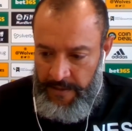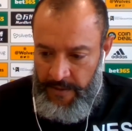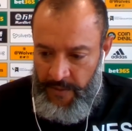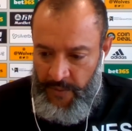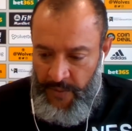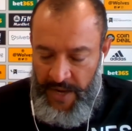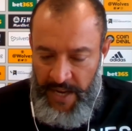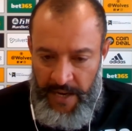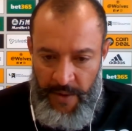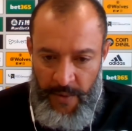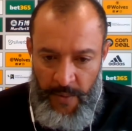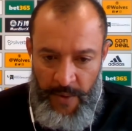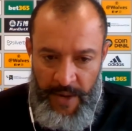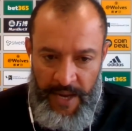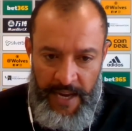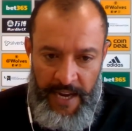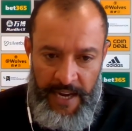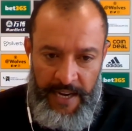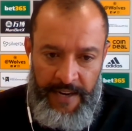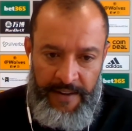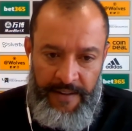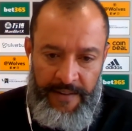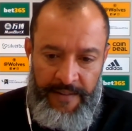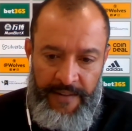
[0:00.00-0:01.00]
really we're
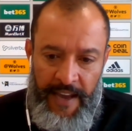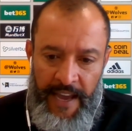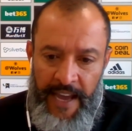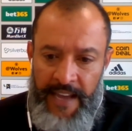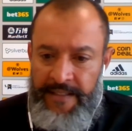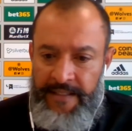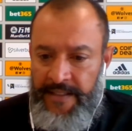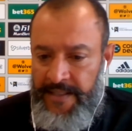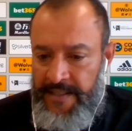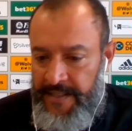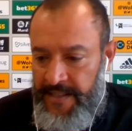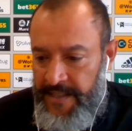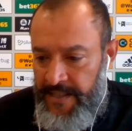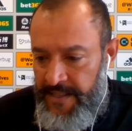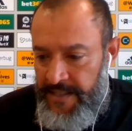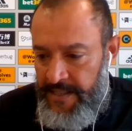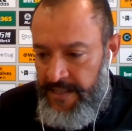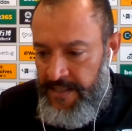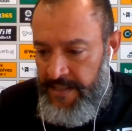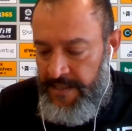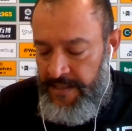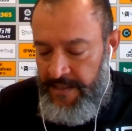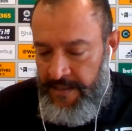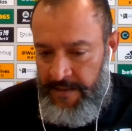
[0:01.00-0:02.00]
going to end the
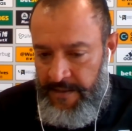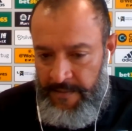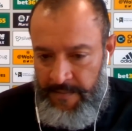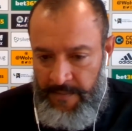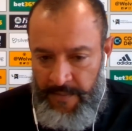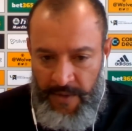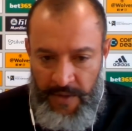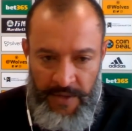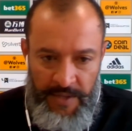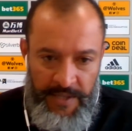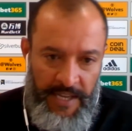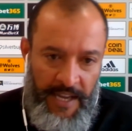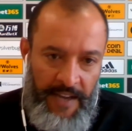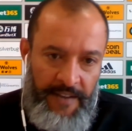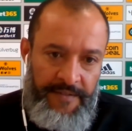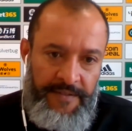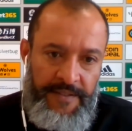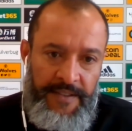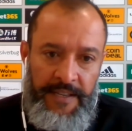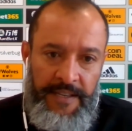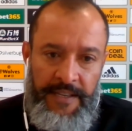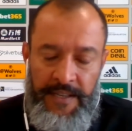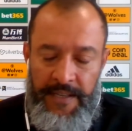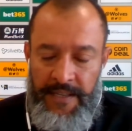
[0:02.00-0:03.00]
season, because
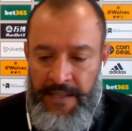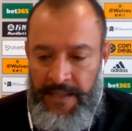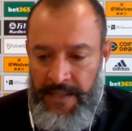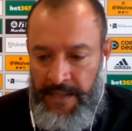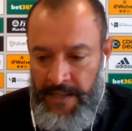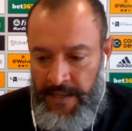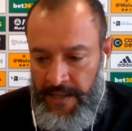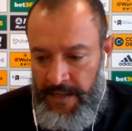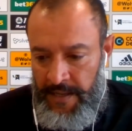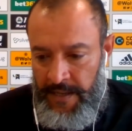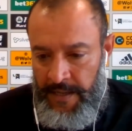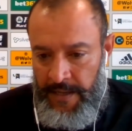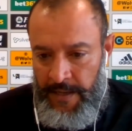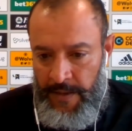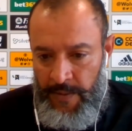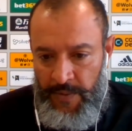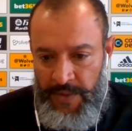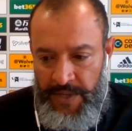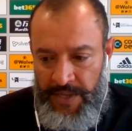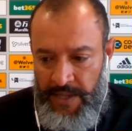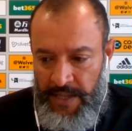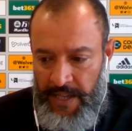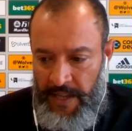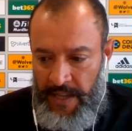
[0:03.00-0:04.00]
after
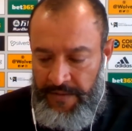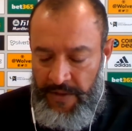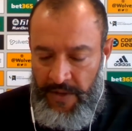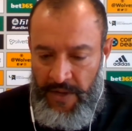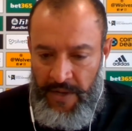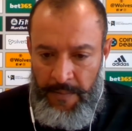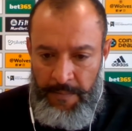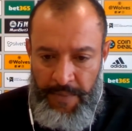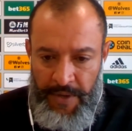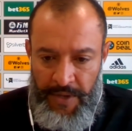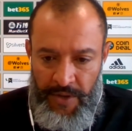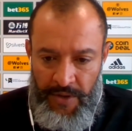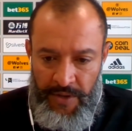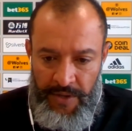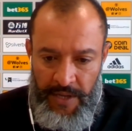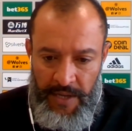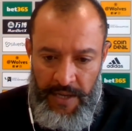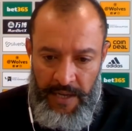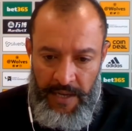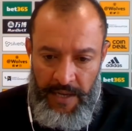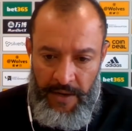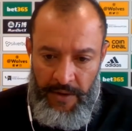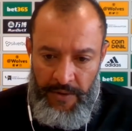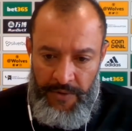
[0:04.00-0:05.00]
we still have to compete on
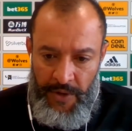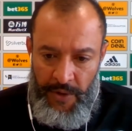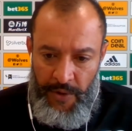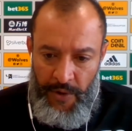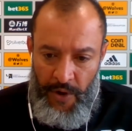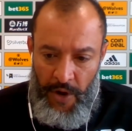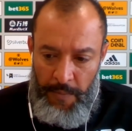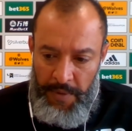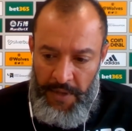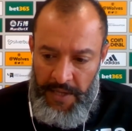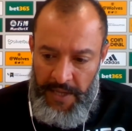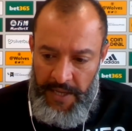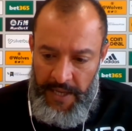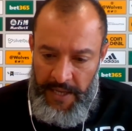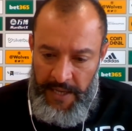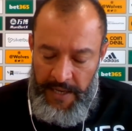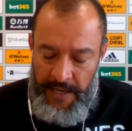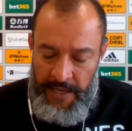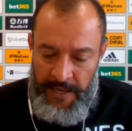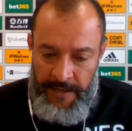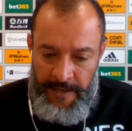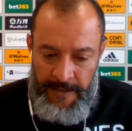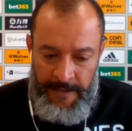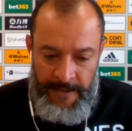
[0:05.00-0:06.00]
the Europa
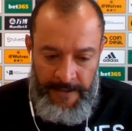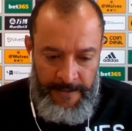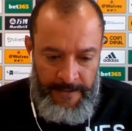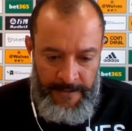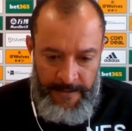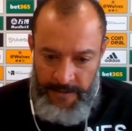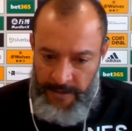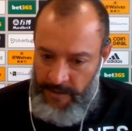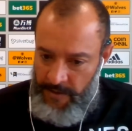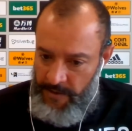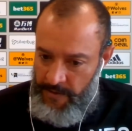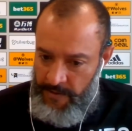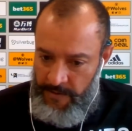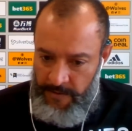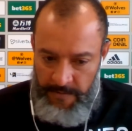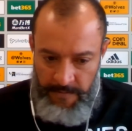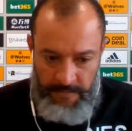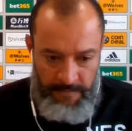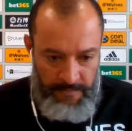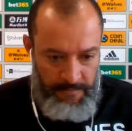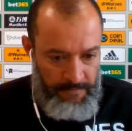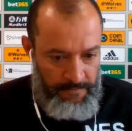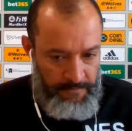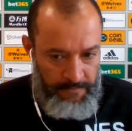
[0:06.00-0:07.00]
League. True.
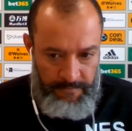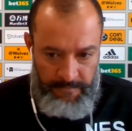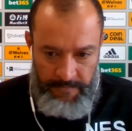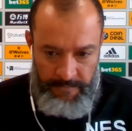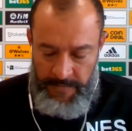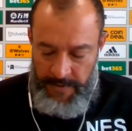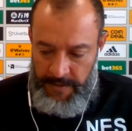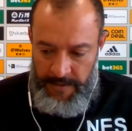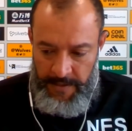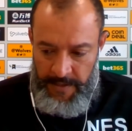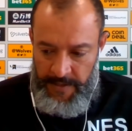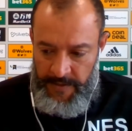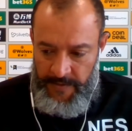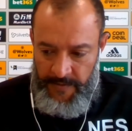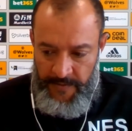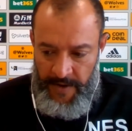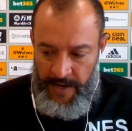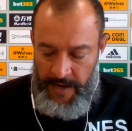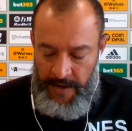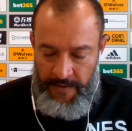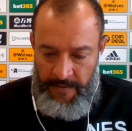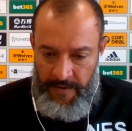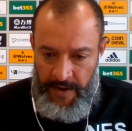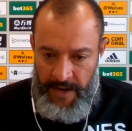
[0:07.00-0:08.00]
So it's
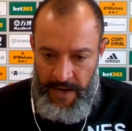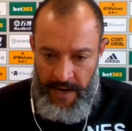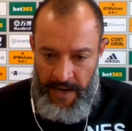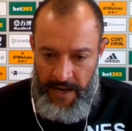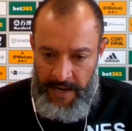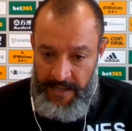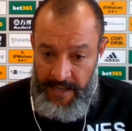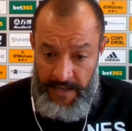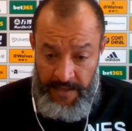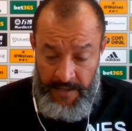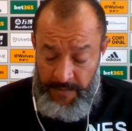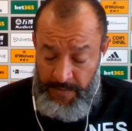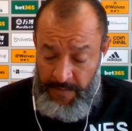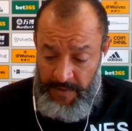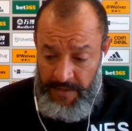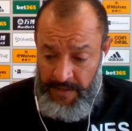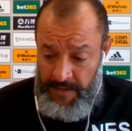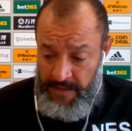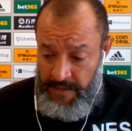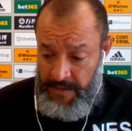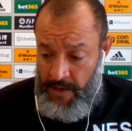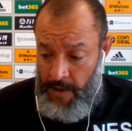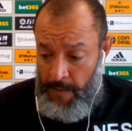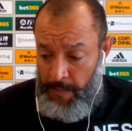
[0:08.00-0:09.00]
very, very hard. And
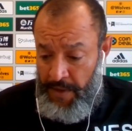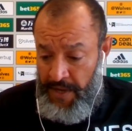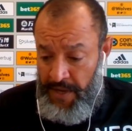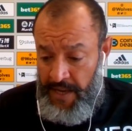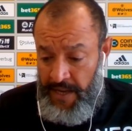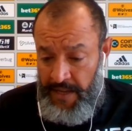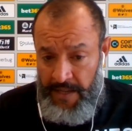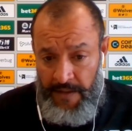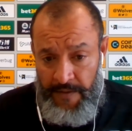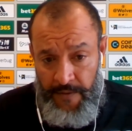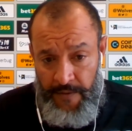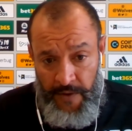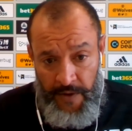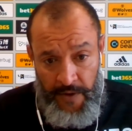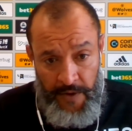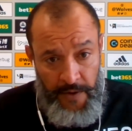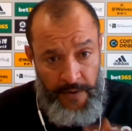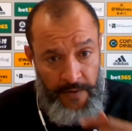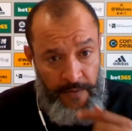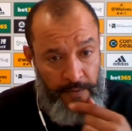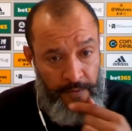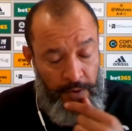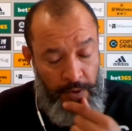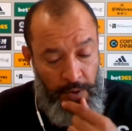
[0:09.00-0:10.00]
it's complicated
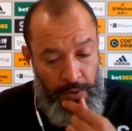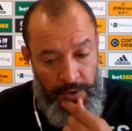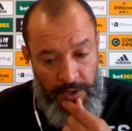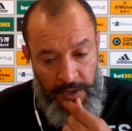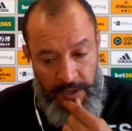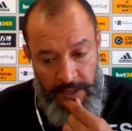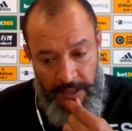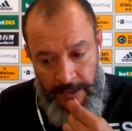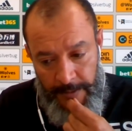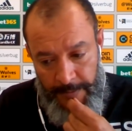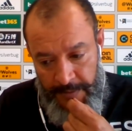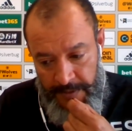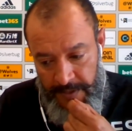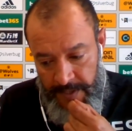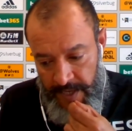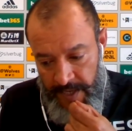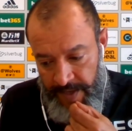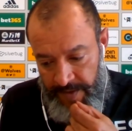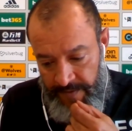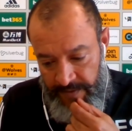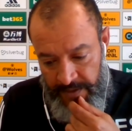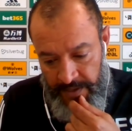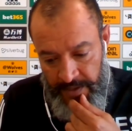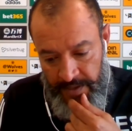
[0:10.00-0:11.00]
for all the clubs.
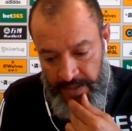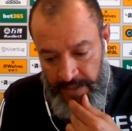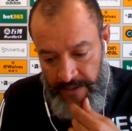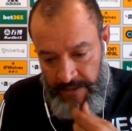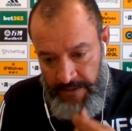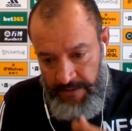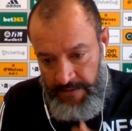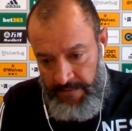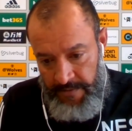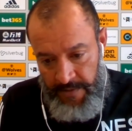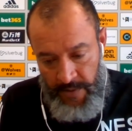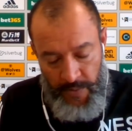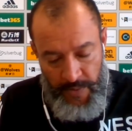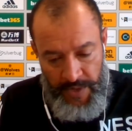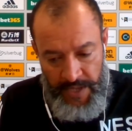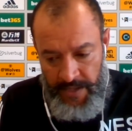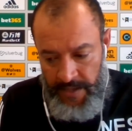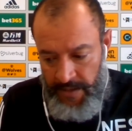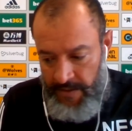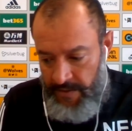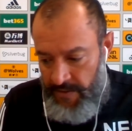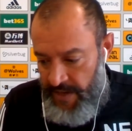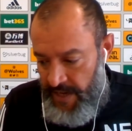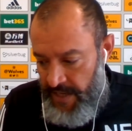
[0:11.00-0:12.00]
Even the
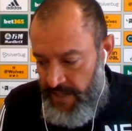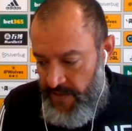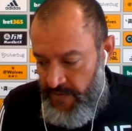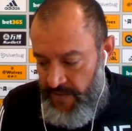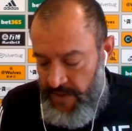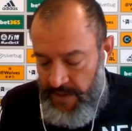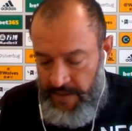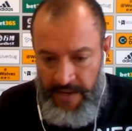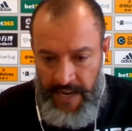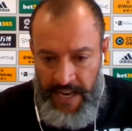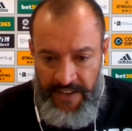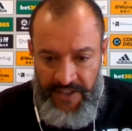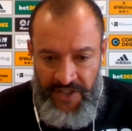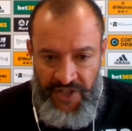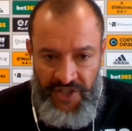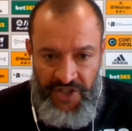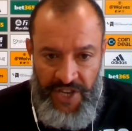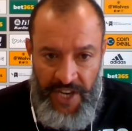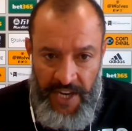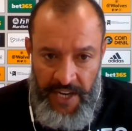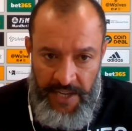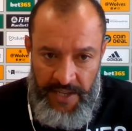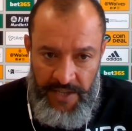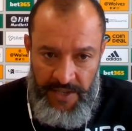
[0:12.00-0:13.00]
window transfers has
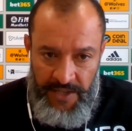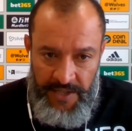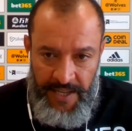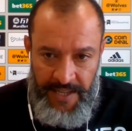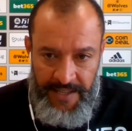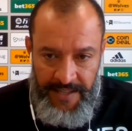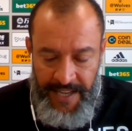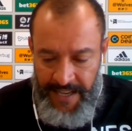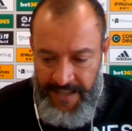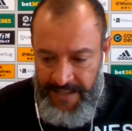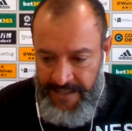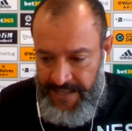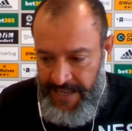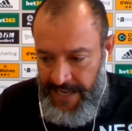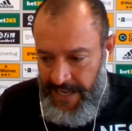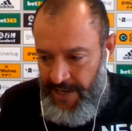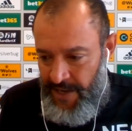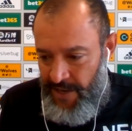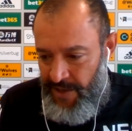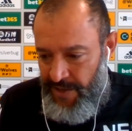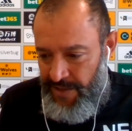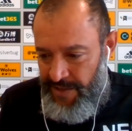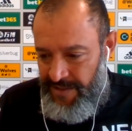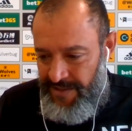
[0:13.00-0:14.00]
changed. The dates are
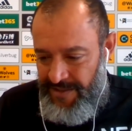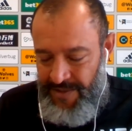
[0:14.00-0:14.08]
not